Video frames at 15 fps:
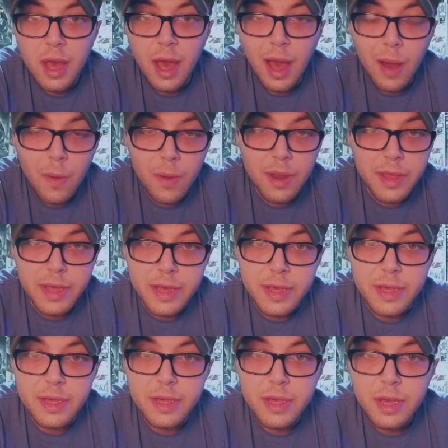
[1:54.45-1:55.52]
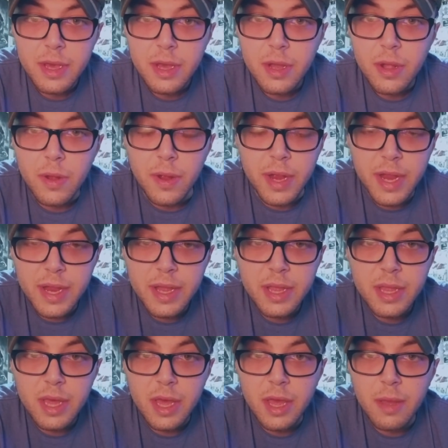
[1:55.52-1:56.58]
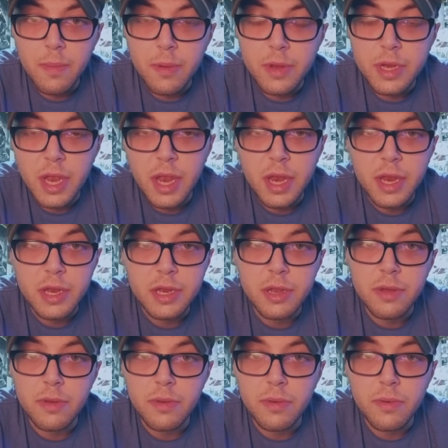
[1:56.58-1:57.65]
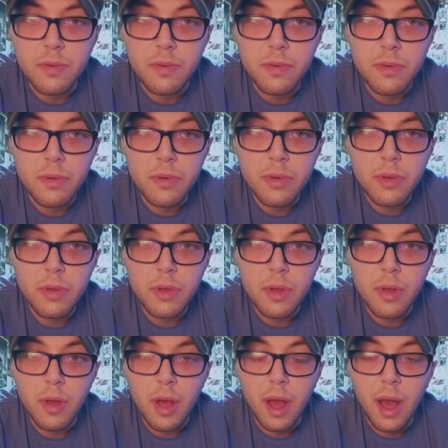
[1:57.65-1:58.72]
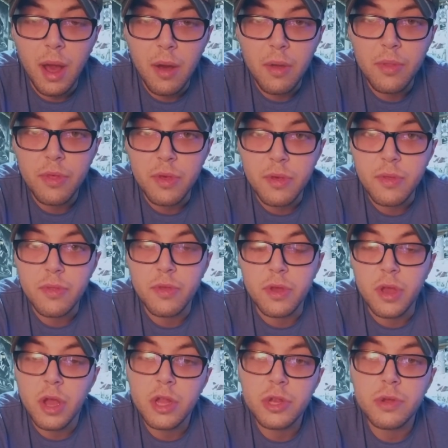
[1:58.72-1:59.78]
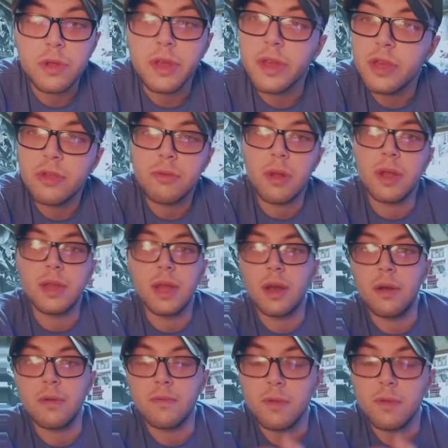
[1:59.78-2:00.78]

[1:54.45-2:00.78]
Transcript: how it is, or anything pertaining to how the, the country is right now.